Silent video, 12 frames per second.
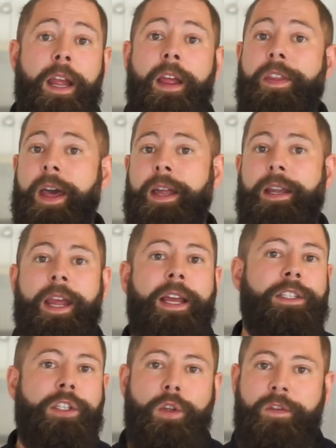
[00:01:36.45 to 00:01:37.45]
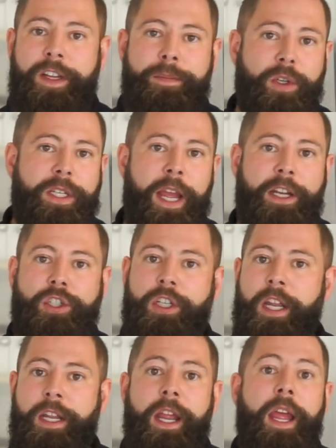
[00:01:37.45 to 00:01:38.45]
that has UV
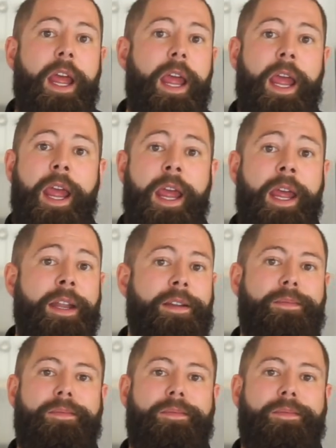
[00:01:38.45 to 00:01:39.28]
protection, and